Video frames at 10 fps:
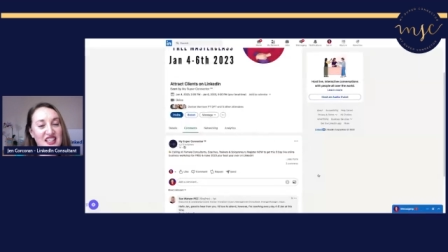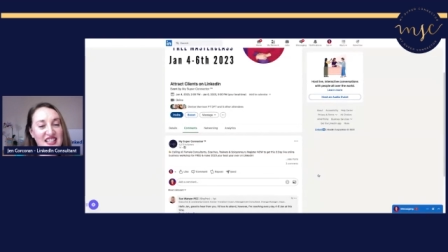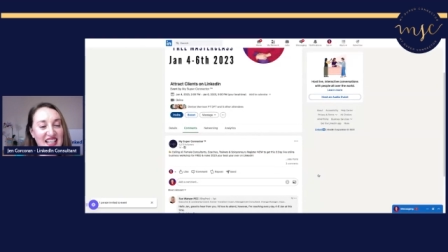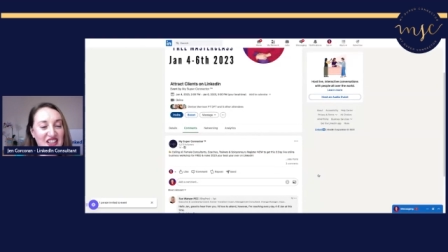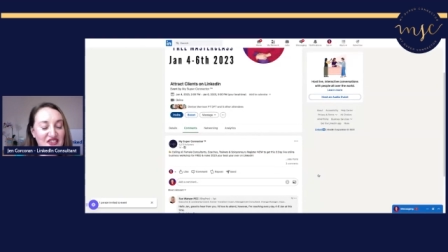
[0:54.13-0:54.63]
the
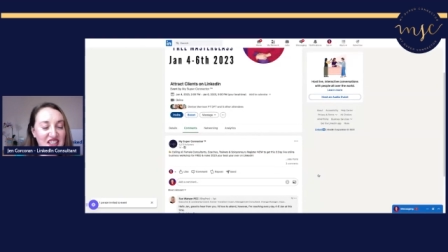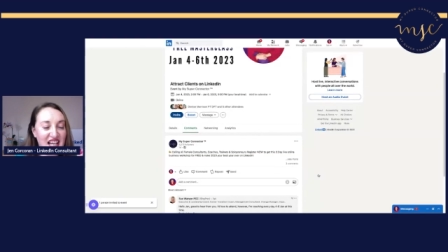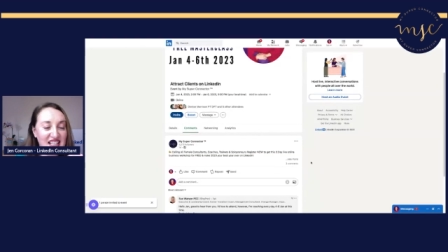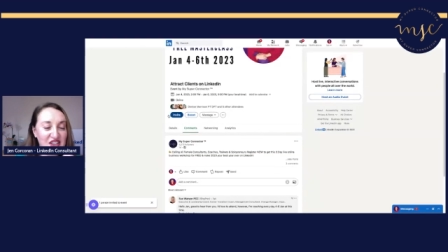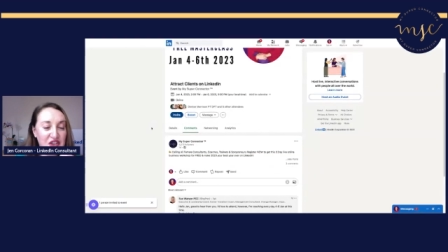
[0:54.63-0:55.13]
sake of
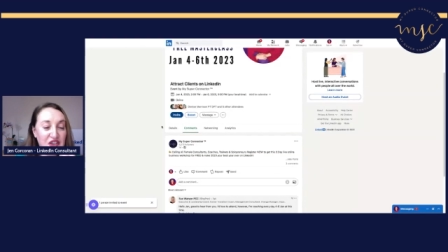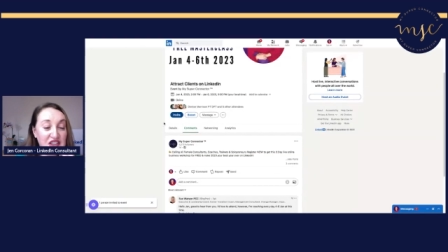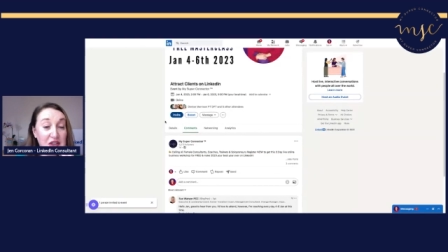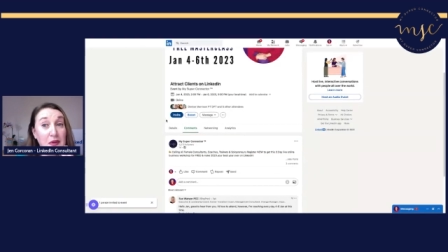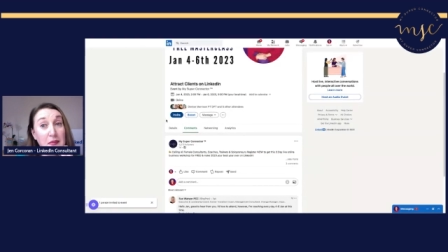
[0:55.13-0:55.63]
test. So you can
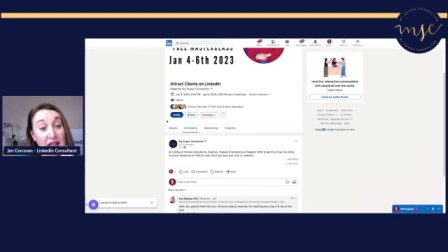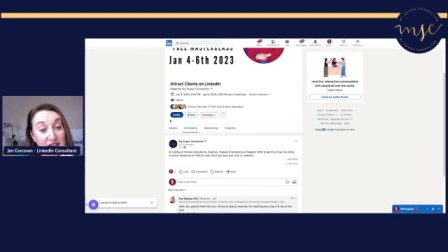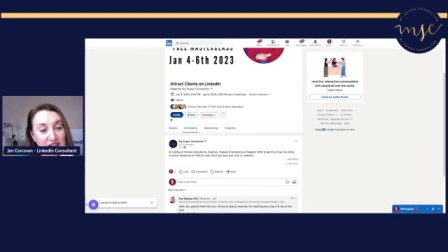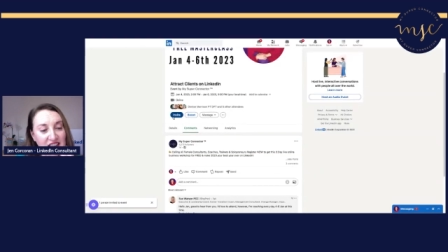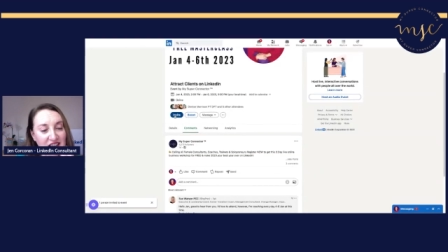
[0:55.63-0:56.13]
do it
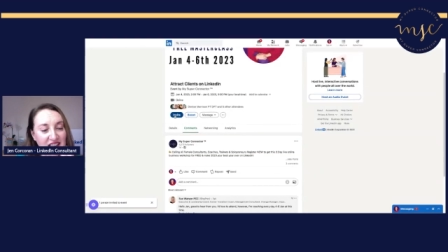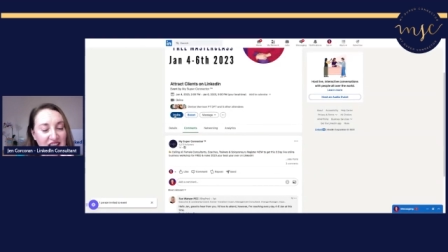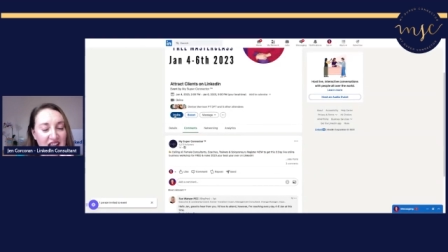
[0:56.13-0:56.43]
manually like